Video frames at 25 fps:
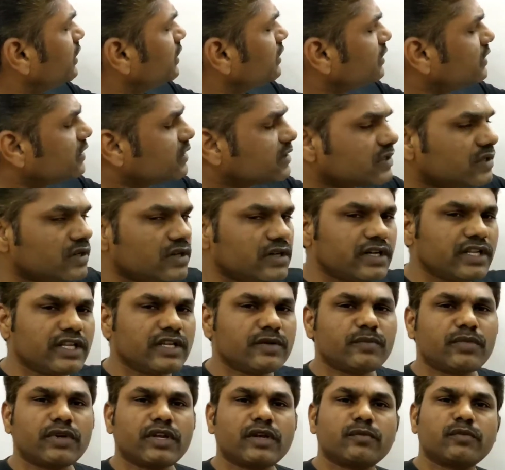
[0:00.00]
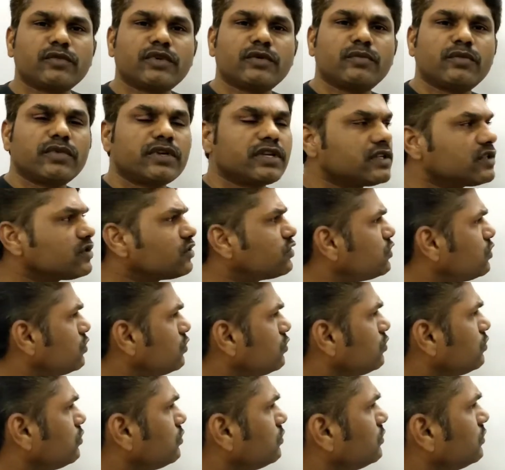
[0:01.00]
The starting prime number is
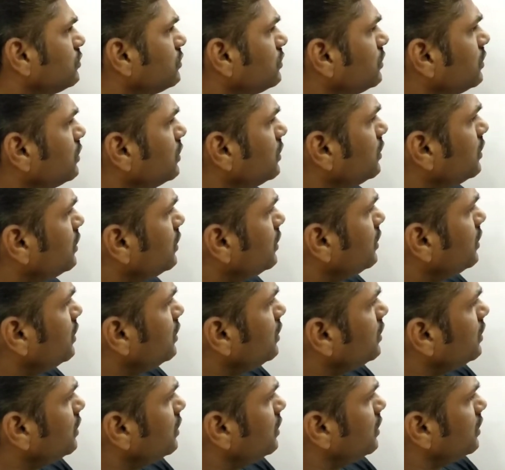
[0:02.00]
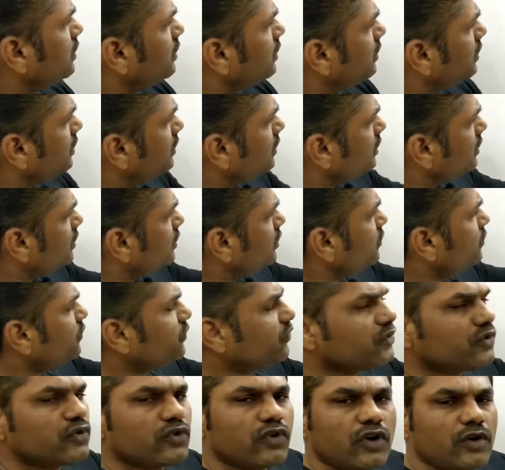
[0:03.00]
2. If
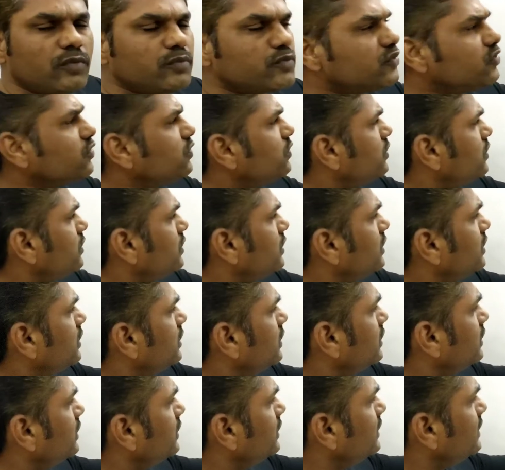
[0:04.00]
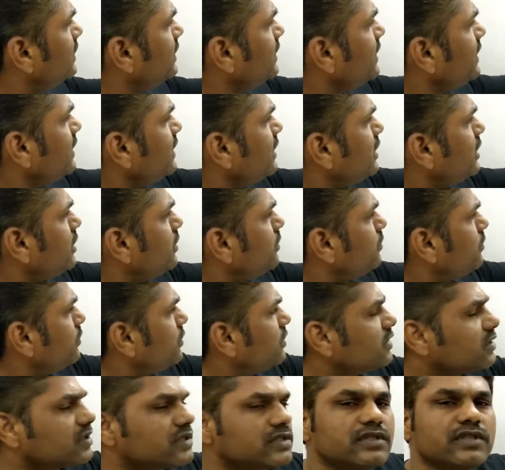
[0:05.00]
you observe, three
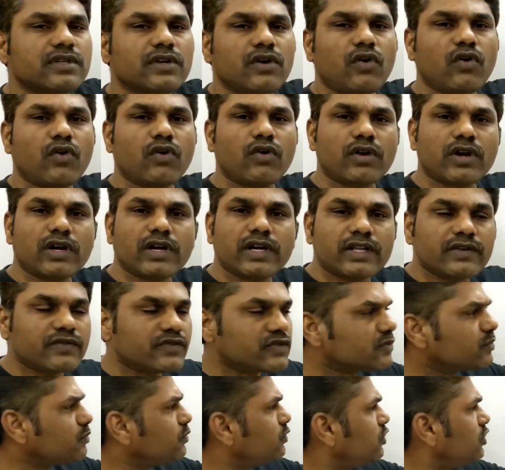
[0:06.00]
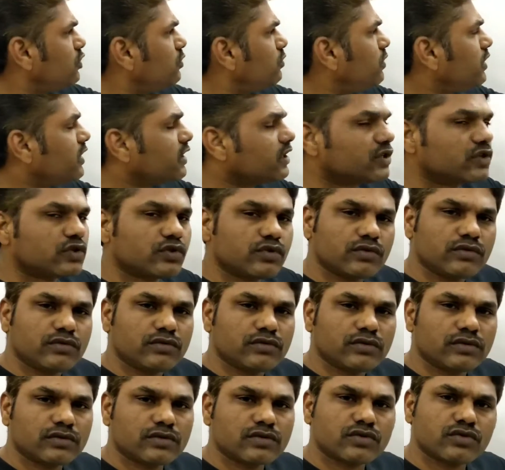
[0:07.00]
numbers are divisible by
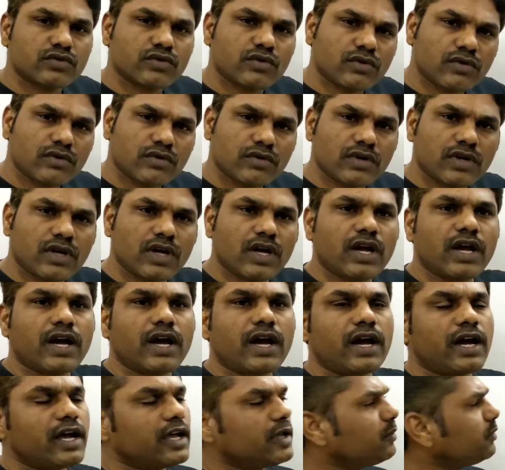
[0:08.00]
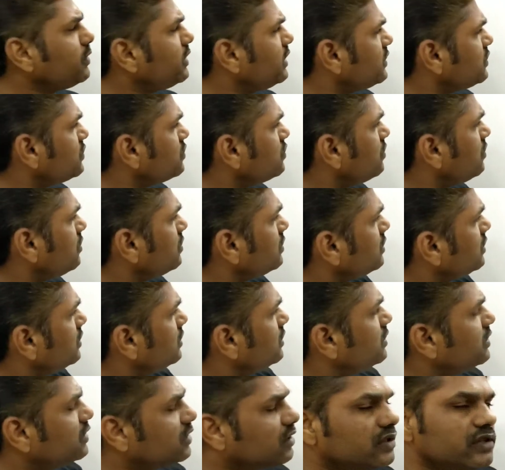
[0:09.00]
2, so I may start
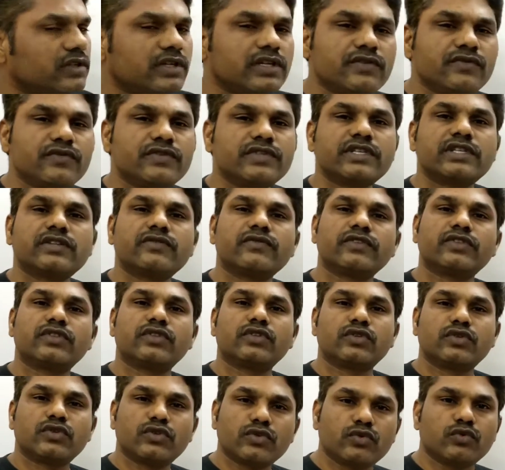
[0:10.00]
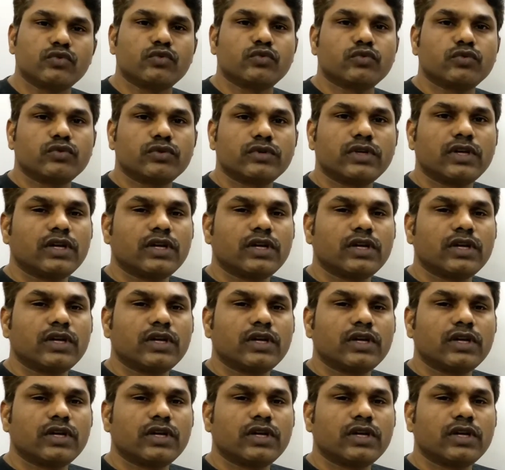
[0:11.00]
division with 2.